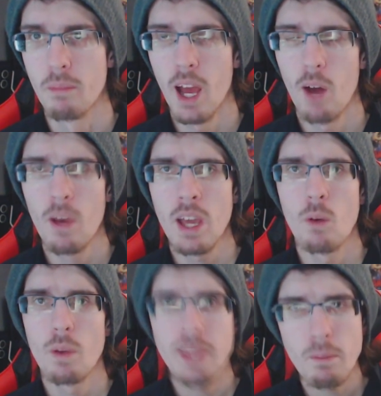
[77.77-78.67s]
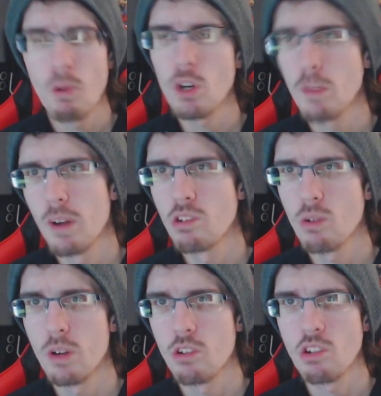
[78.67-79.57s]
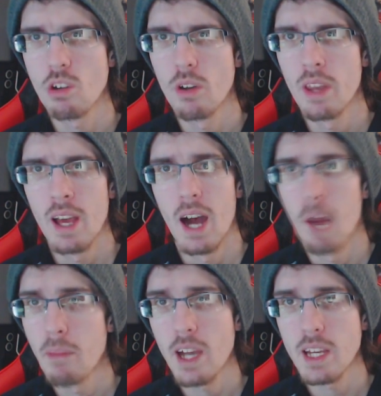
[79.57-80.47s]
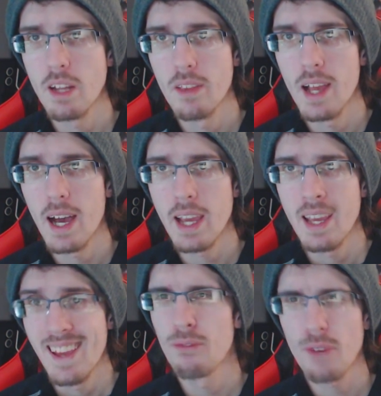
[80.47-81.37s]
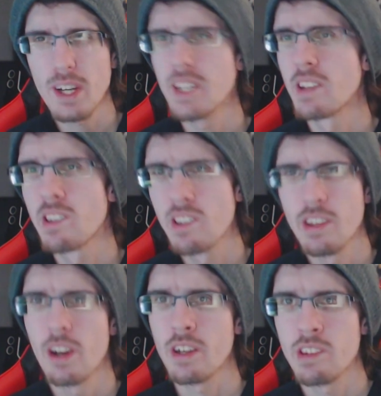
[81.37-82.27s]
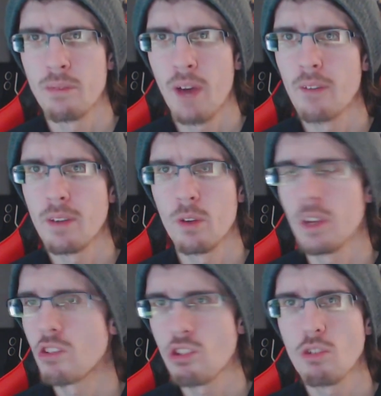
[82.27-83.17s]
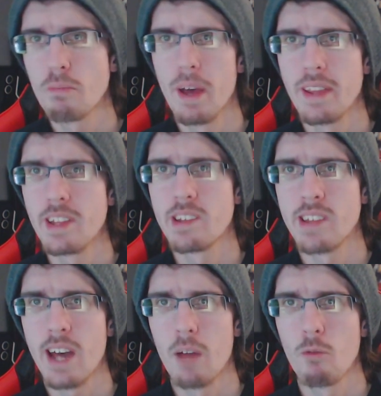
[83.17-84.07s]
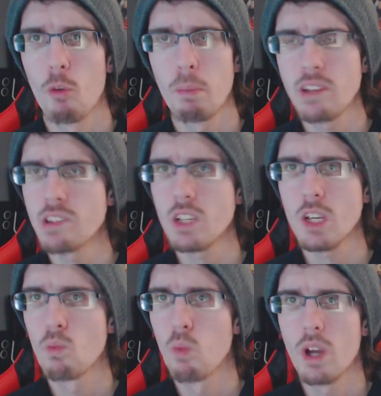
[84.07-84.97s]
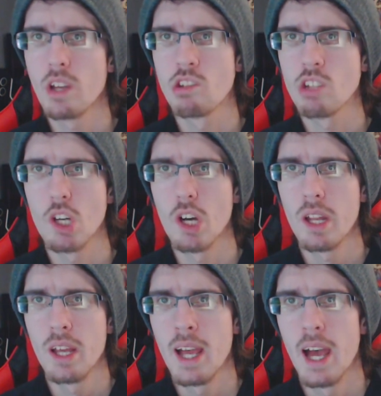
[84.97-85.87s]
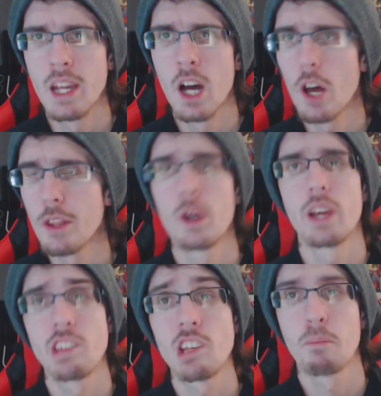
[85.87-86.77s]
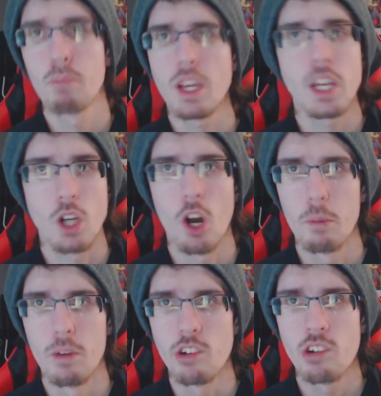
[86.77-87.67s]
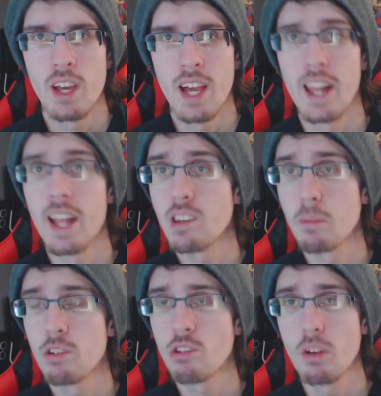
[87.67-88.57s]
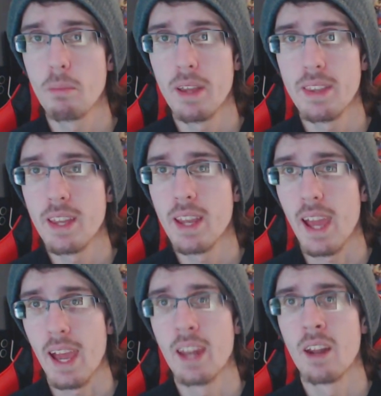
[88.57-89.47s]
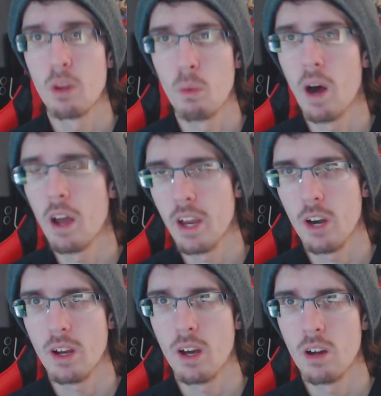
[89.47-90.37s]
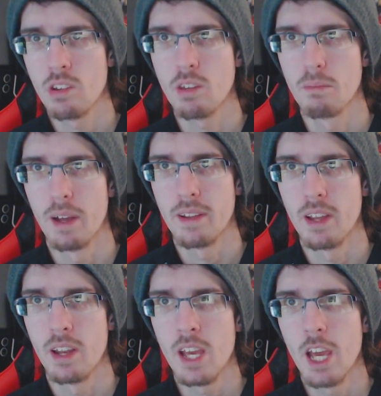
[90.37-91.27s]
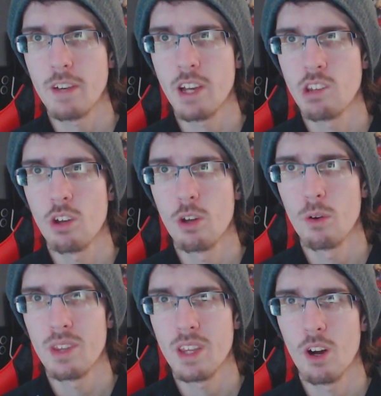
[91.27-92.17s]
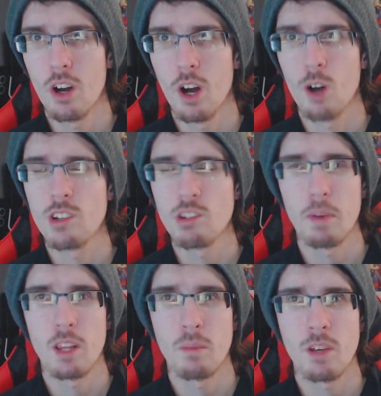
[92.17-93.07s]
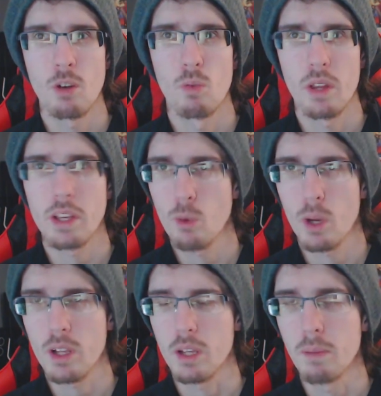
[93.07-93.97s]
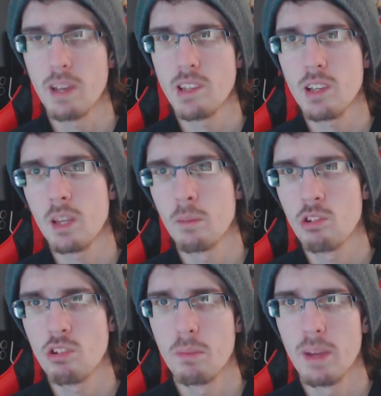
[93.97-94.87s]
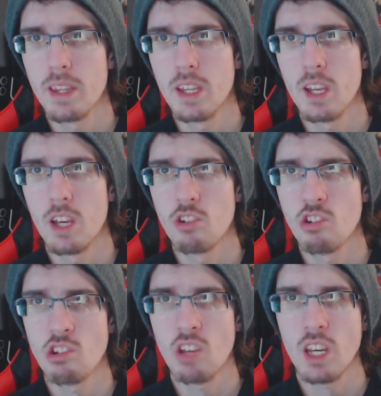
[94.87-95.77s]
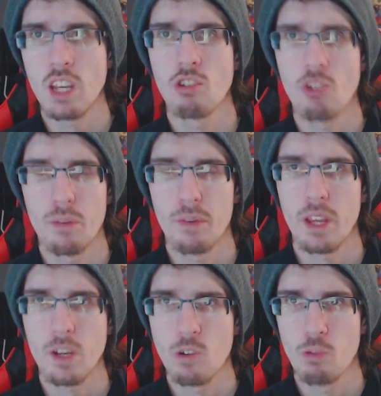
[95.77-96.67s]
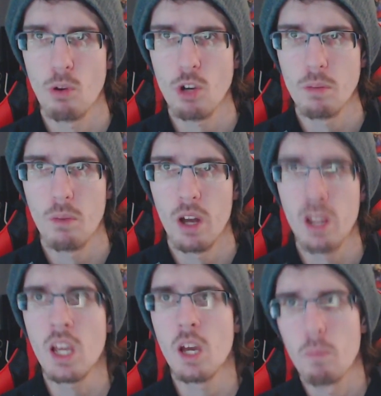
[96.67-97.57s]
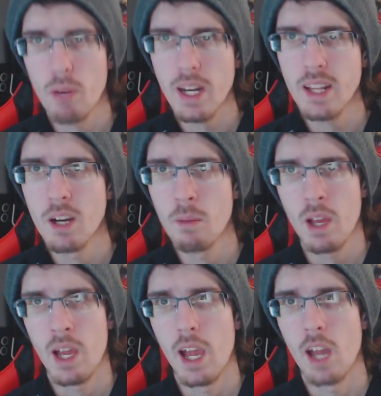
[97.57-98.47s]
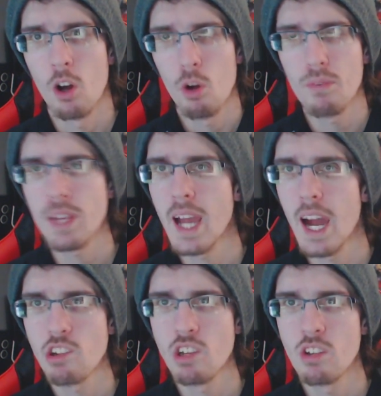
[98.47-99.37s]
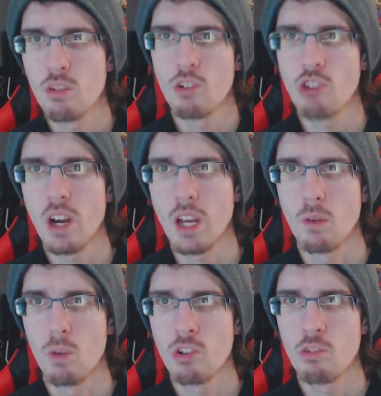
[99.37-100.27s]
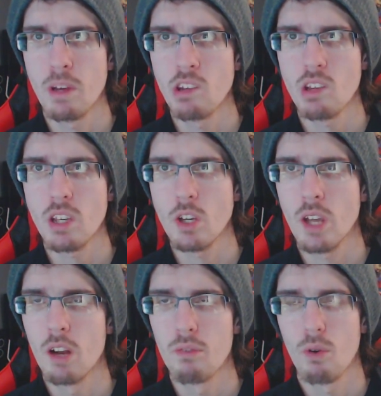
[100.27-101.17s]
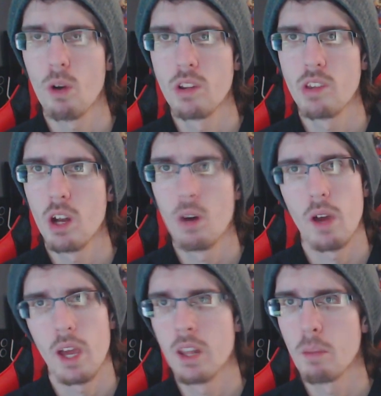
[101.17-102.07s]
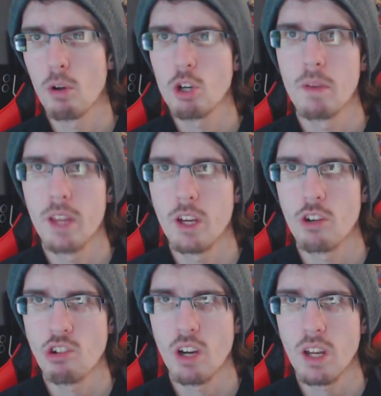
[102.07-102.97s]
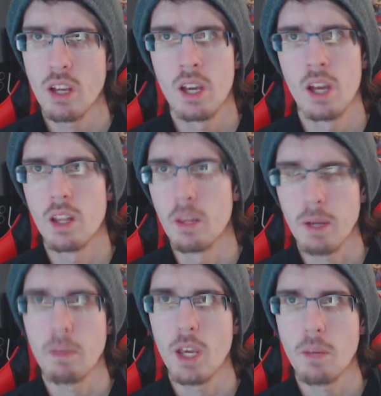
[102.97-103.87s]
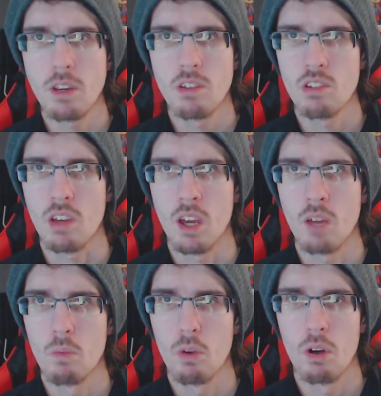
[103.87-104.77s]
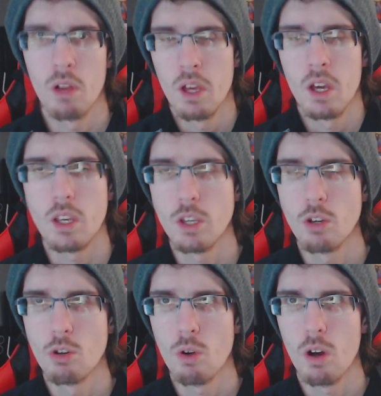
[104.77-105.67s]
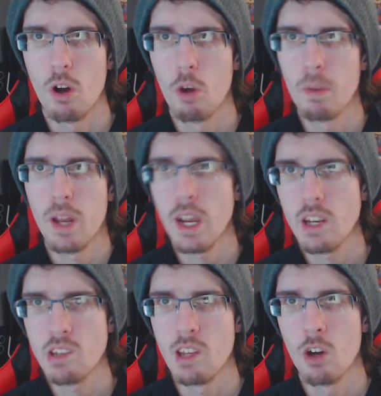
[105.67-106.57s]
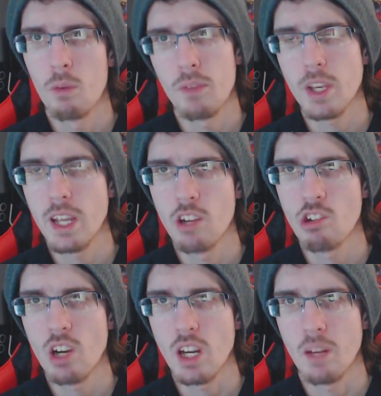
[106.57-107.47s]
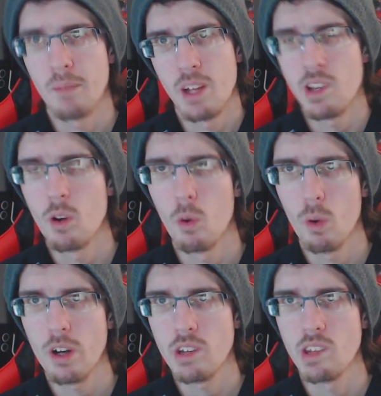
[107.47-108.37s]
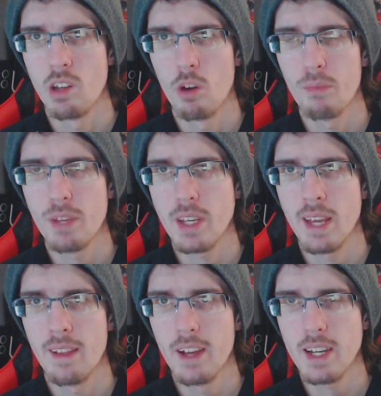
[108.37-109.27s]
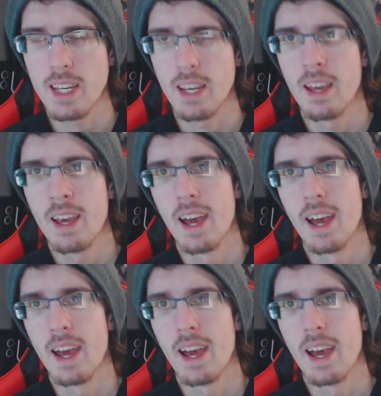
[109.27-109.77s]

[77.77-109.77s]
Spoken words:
Now, within Pokemon Sword and Shield, I'm not going to lie, it freaking sucks of having only 2 methods that, well, basically one is good and the other is complete garbage. And that's the Masuda method and the Wild Area Hunting method. If you guys don't know what they are, I'll explain them here really quickly. Basically, the Masuda method is just taking 2 different language Pokemon, breeding them, and hopefully hatching into a shiny, which basically you get a foreign Ditto, and the Pokemon that you're shiny, they make babies, and well, you open eggs and hopefully you get a shiny. That's how it works, and hopefully you get lucky.